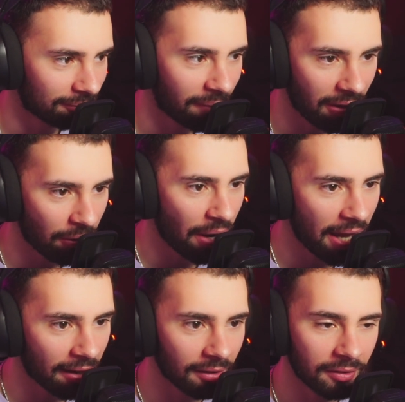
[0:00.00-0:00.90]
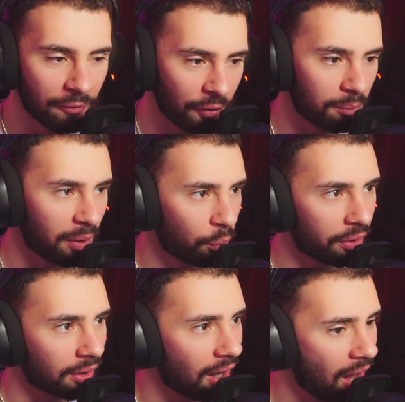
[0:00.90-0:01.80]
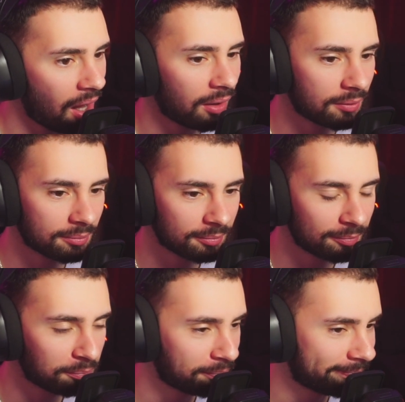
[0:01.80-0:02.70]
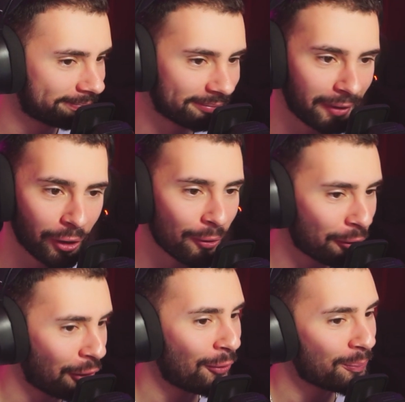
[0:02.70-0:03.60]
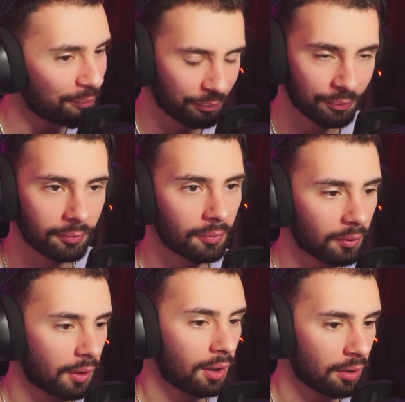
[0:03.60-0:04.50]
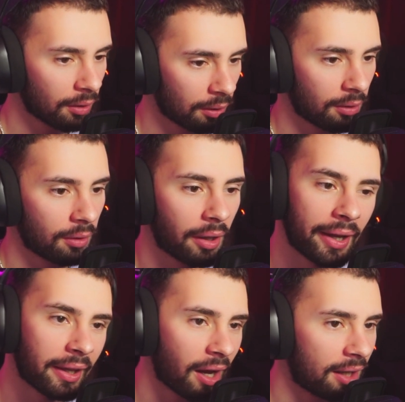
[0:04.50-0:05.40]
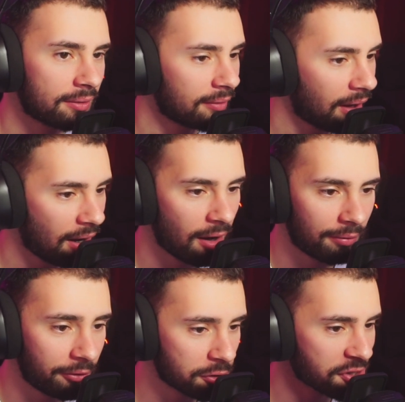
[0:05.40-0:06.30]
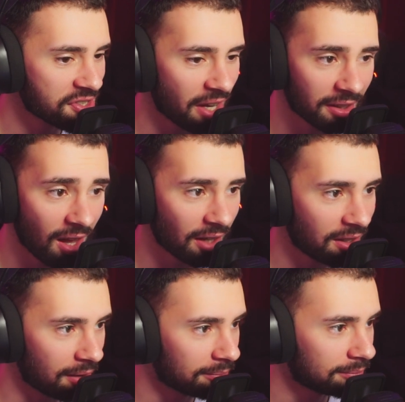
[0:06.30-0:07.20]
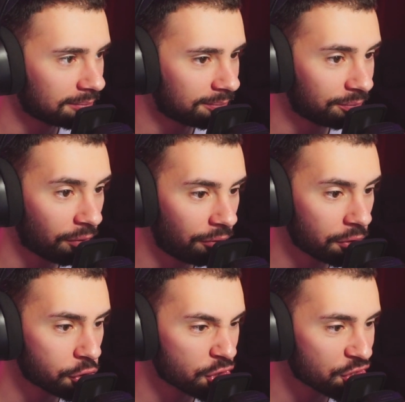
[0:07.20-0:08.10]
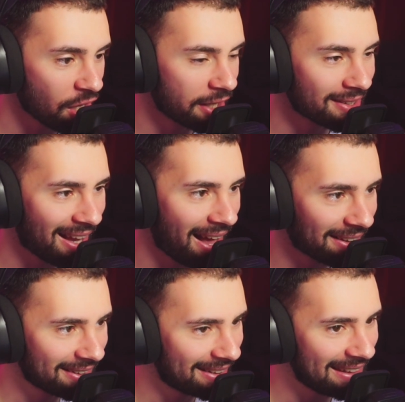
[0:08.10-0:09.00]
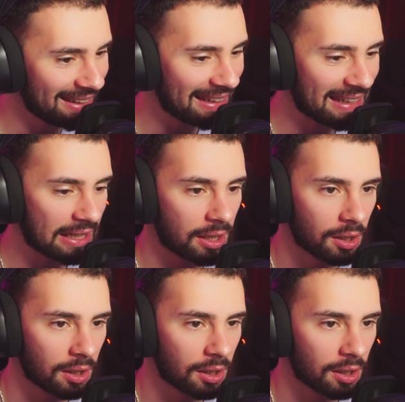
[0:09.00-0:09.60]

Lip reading: You ain't gonna defeat me with a gun. No. I got future sight Aki. Future sight Haki.